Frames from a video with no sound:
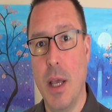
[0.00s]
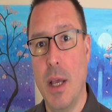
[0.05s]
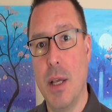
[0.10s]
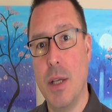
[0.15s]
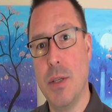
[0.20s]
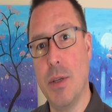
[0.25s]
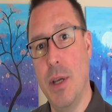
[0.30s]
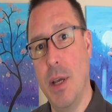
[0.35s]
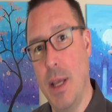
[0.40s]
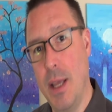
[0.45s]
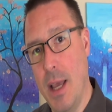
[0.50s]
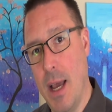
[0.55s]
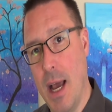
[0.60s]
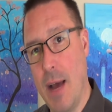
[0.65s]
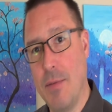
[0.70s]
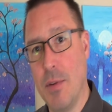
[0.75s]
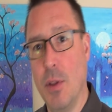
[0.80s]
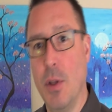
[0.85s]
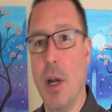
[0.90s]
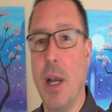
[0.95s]
So you
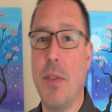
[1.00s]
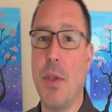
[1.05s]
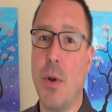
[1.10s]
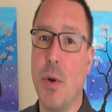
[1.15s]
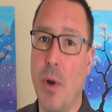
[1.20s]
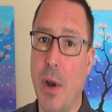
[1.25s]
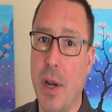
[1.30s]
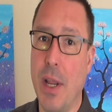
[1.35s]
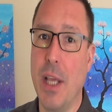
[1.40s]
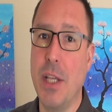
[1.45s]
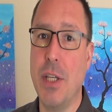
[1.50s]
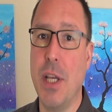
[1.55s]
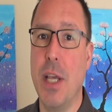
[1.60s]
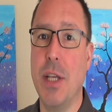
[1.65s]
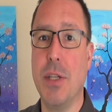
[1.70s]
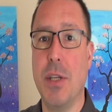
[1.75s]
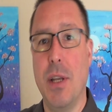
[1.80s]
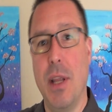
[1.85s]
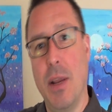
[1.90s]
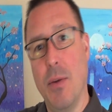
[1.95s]
have to look at that
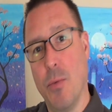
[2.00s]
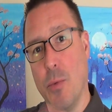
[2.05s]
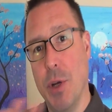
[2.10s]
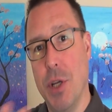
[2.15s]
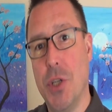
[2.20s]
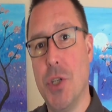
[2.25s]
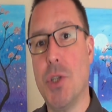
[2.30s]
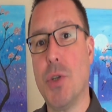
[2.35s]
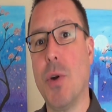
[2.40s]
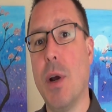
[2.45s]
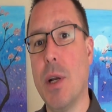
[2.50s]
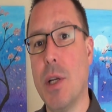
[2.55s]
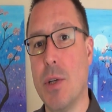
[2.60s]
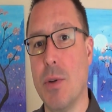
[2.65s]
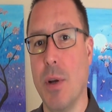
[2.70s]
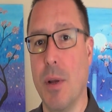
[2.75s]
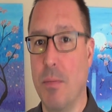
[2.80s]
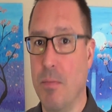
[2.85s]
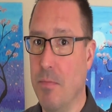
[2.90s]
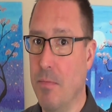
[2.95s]
organization and
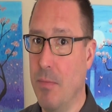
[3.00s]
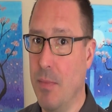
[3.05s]
restructure it.